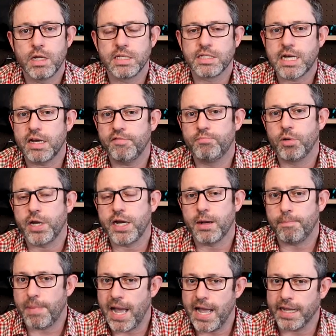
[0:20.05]
Instead of booking
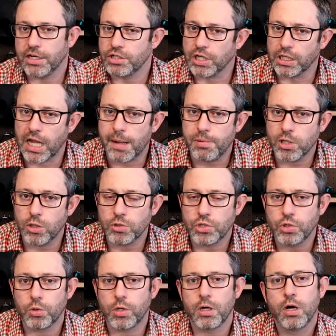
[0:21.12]
a package Galapagos
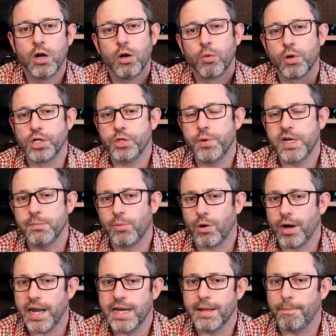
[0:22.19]
tour, we're doing it
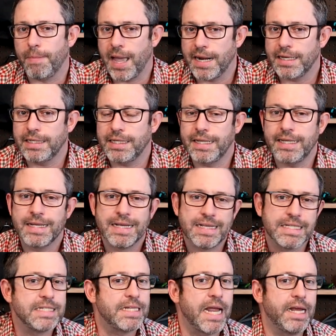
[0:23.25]
more independently,
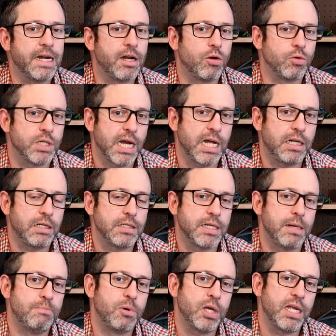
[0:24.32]
staying in hotels
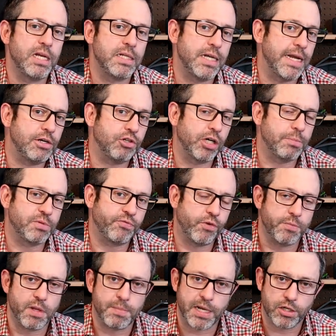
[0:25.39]
and booking day trips
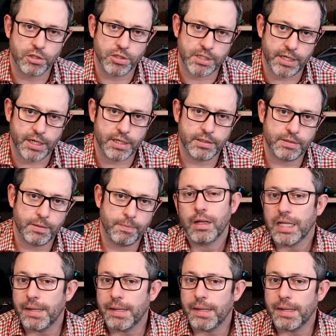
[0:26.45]
from the major cities.